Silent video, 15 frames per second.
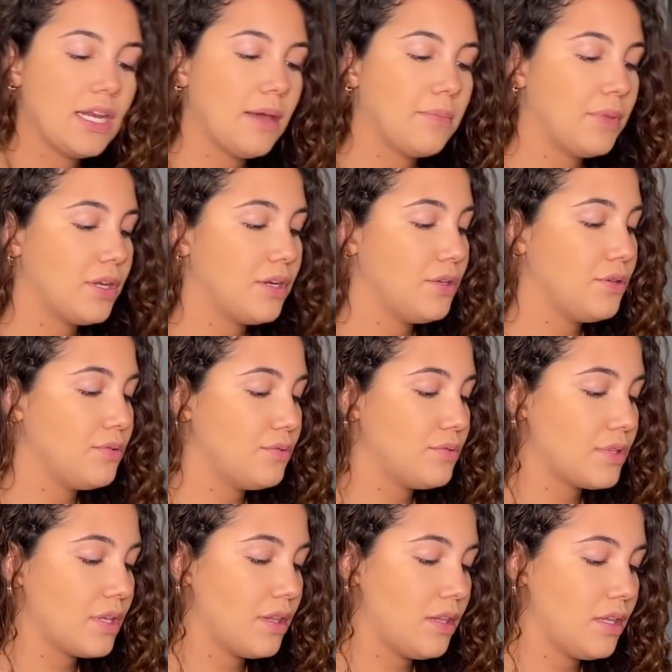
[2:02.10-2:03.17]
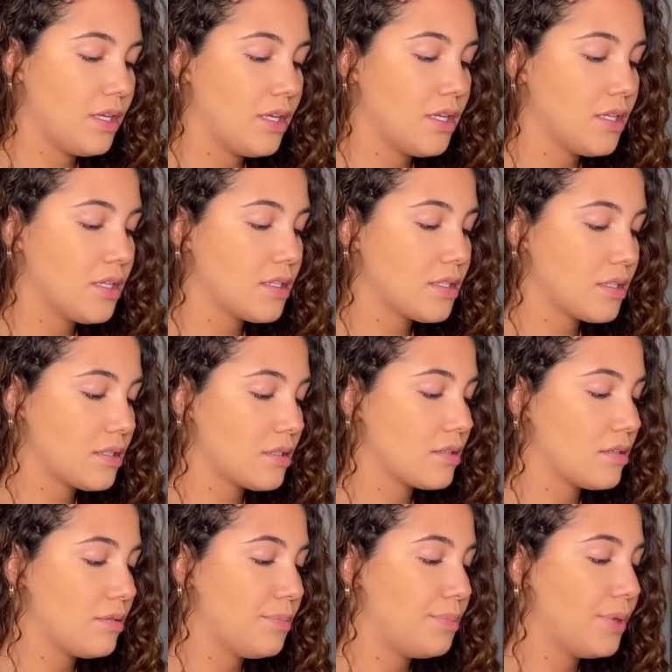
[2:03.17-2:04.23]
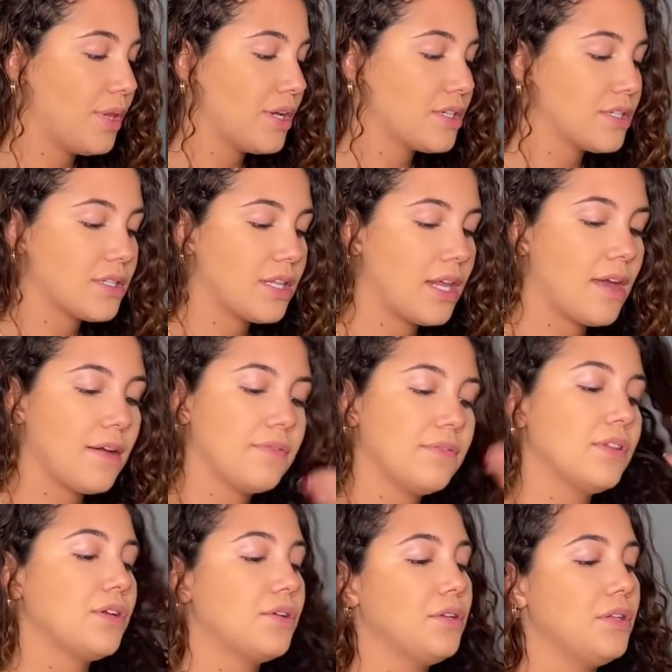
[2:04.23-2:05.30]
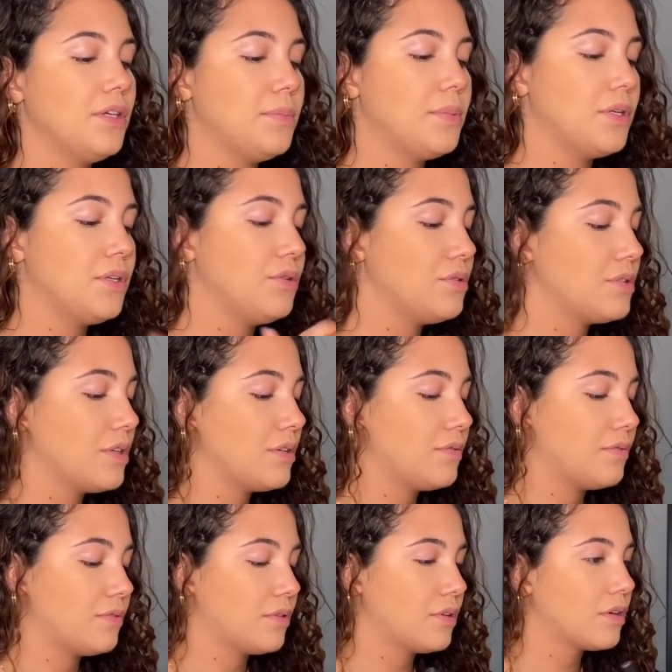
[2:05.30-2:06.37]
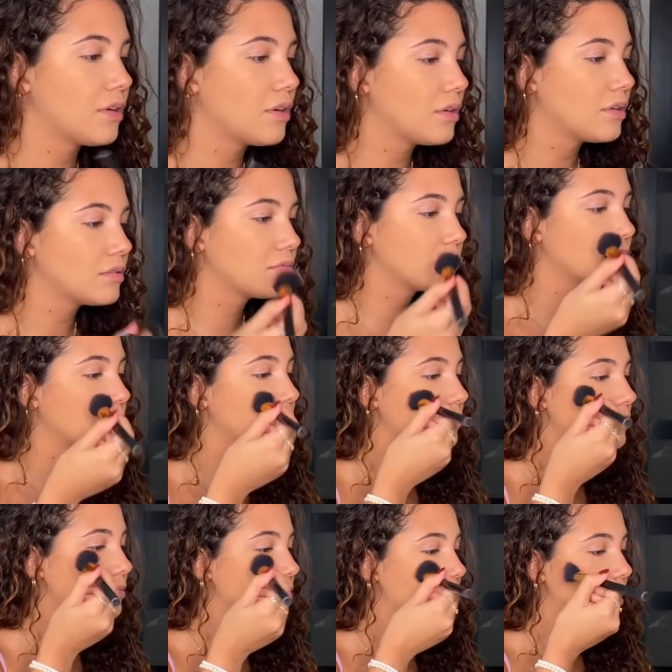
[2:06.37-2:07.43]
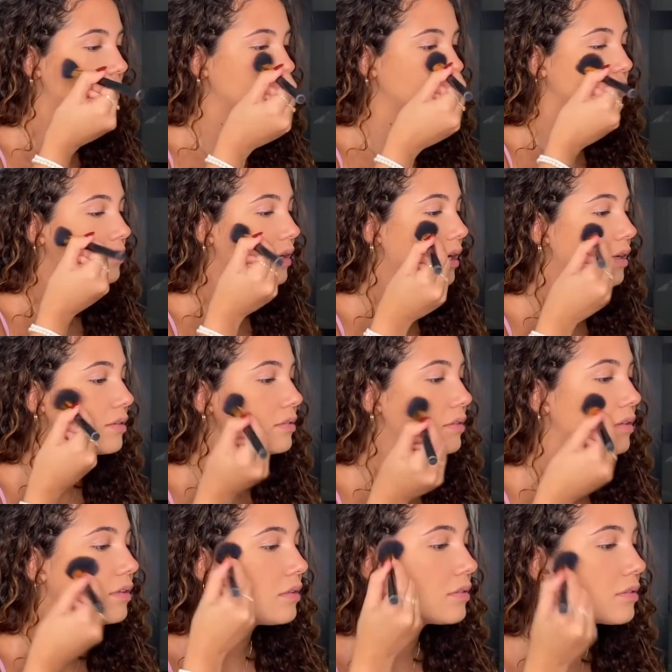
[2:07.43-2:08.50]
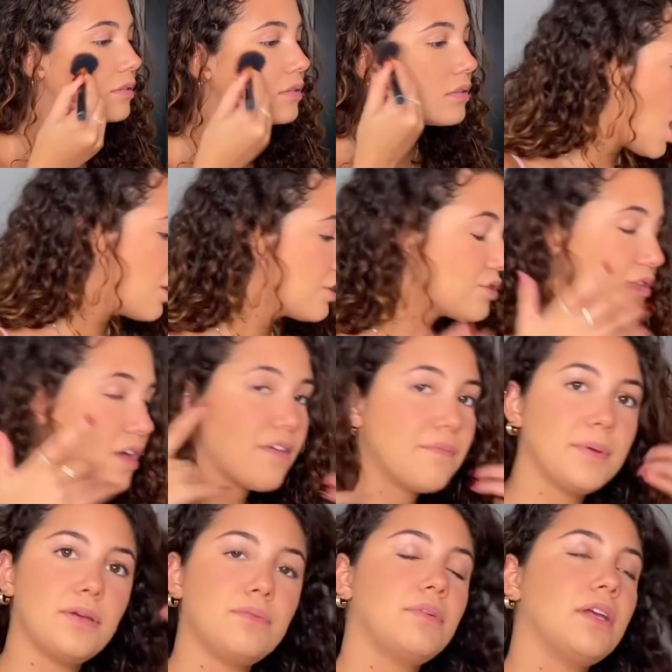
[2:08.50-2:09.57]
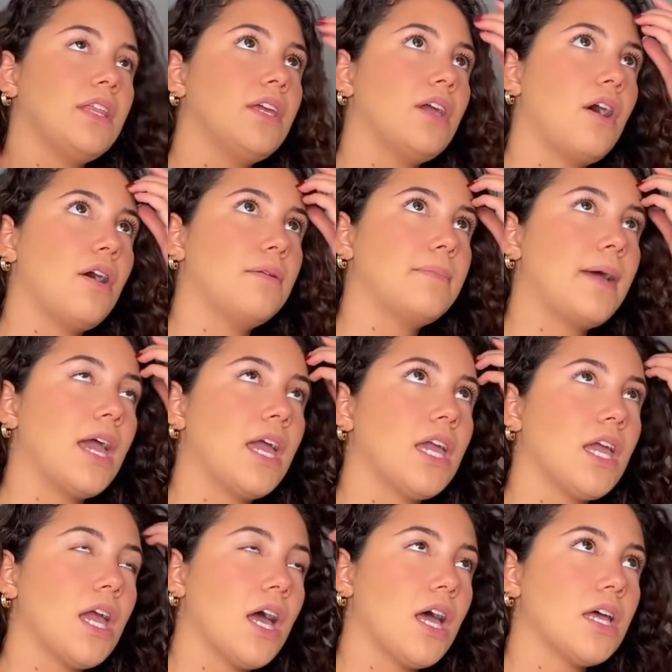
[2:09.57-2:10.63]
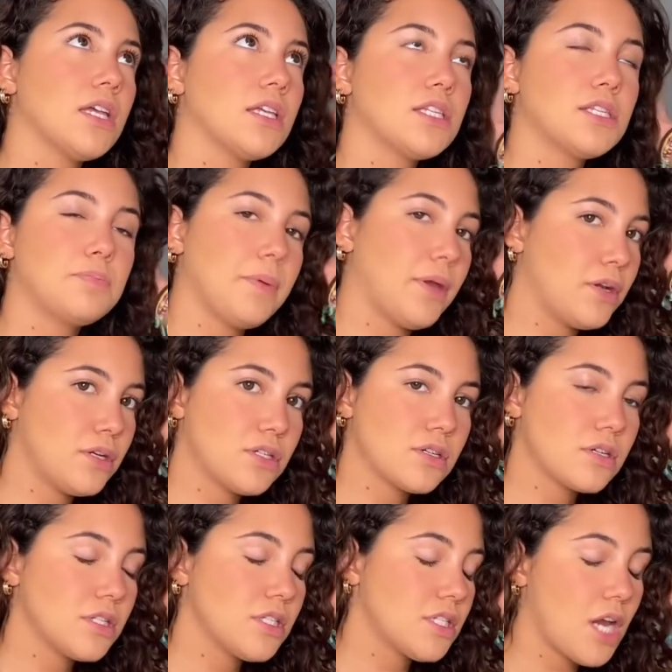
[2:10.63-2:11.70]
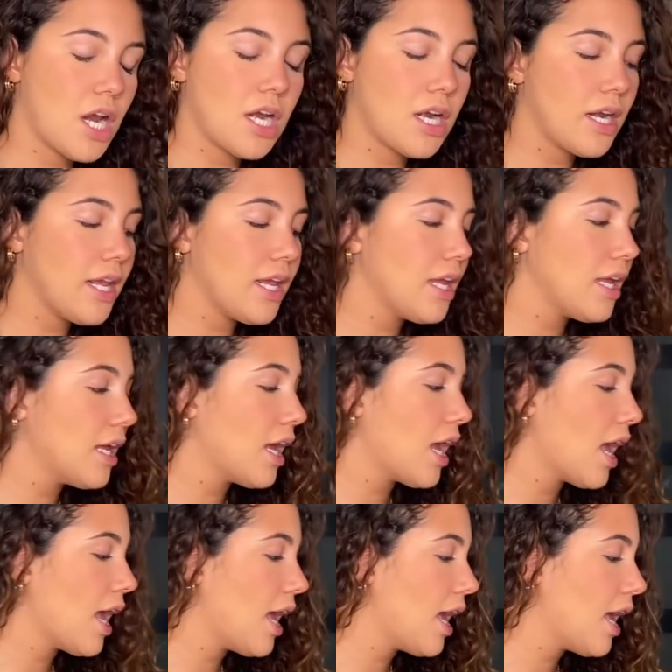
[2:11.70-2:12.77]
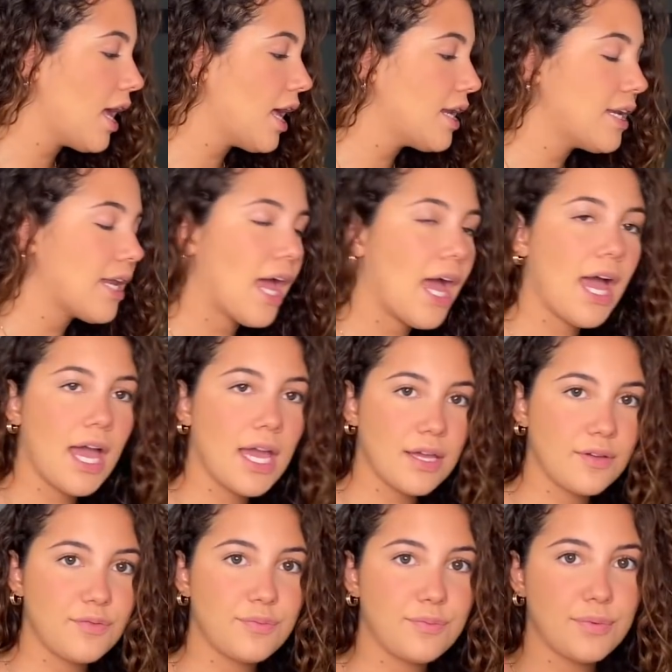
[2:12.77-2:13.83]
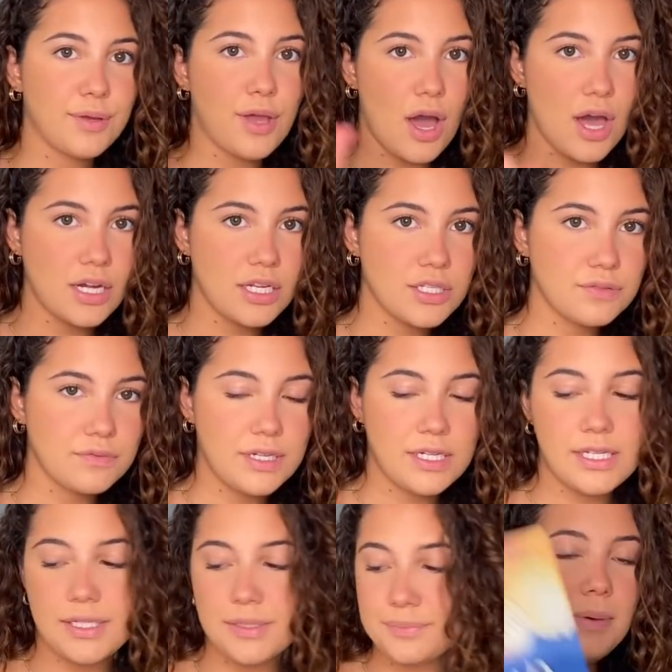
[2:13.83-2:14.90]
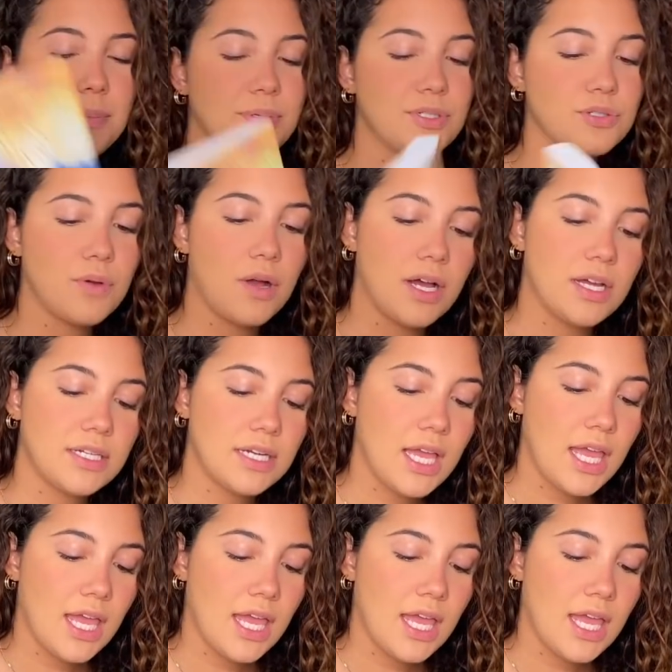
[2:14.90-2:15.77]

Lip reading: I'm gonna use this blush that I've literally been using for I don't know how long. Also, I've been really on my spiritual journey and I've gotten into reading. Let me put you on.